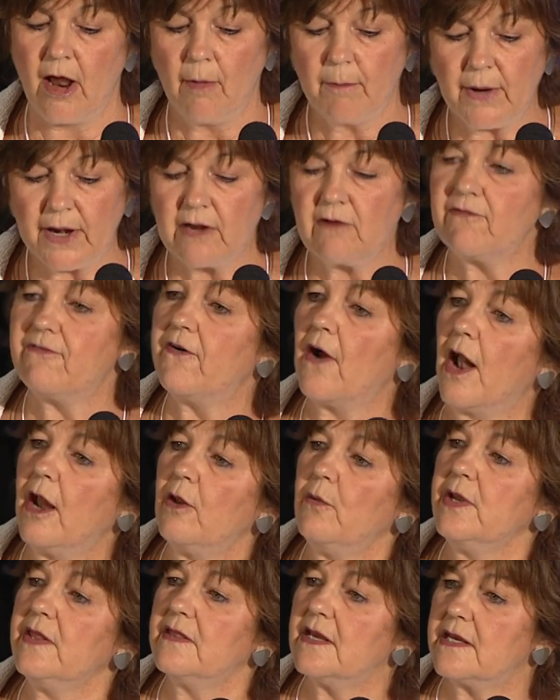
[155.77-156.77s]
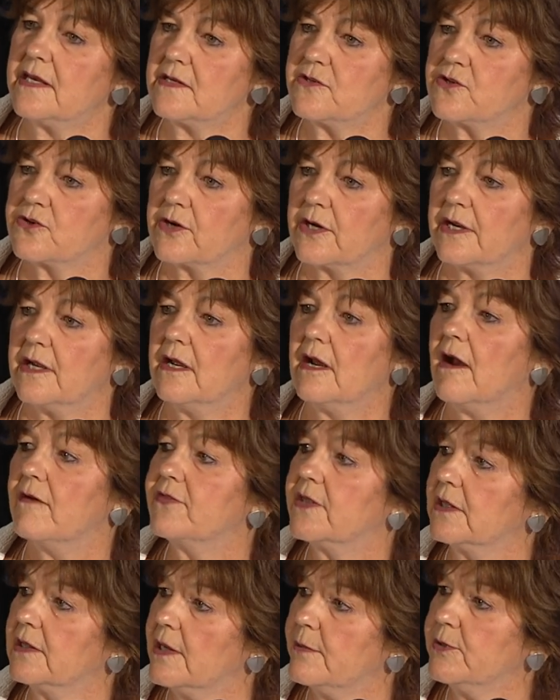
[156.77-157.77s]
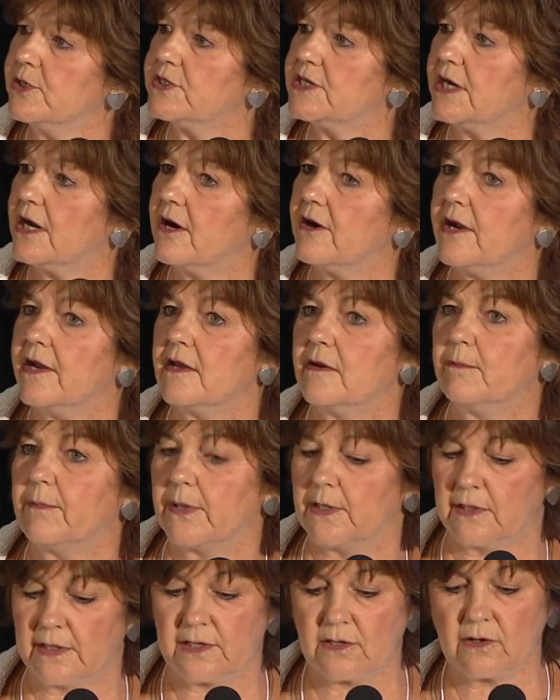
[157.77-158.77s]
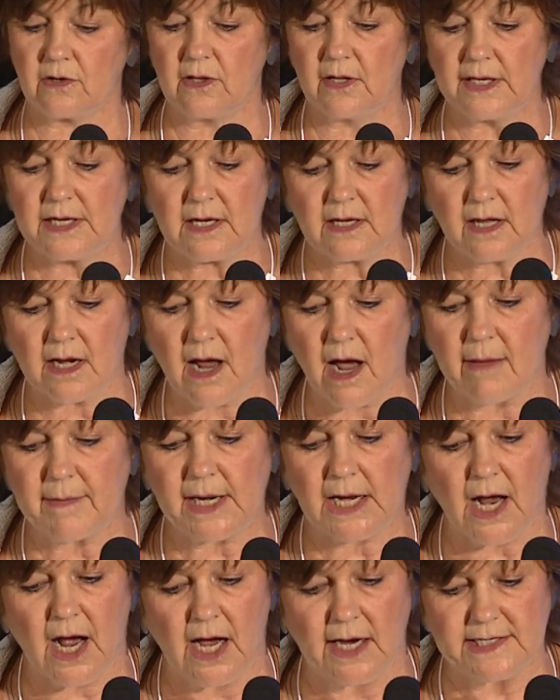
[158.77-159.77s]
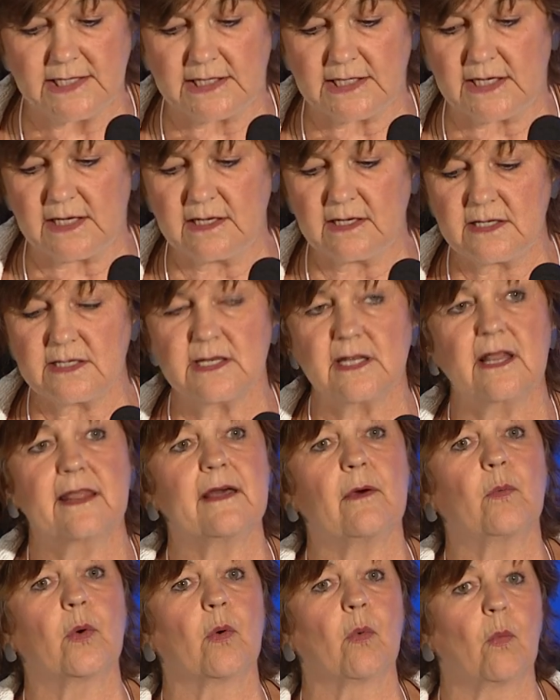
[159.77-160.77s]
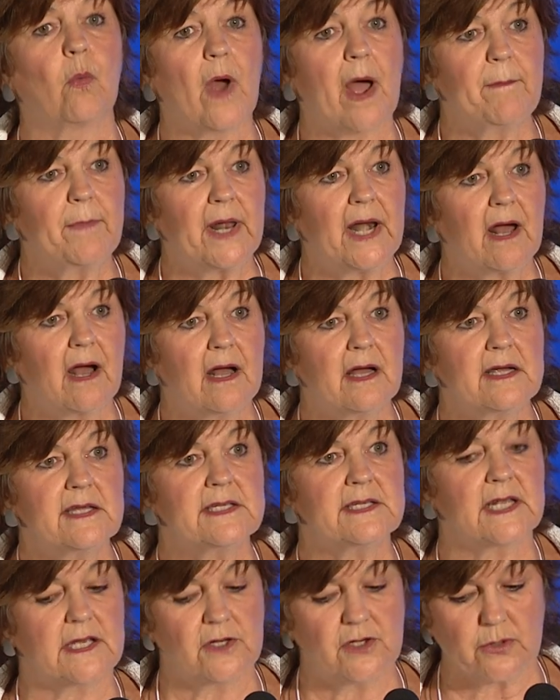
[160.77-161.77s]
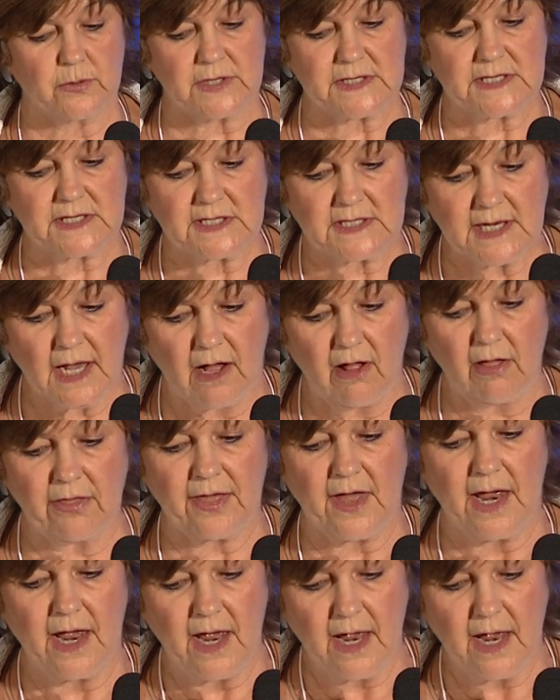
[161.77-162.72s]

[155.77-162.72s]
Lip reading: But in following the history of the libertarian political economic ideas that were weaponized into a stealth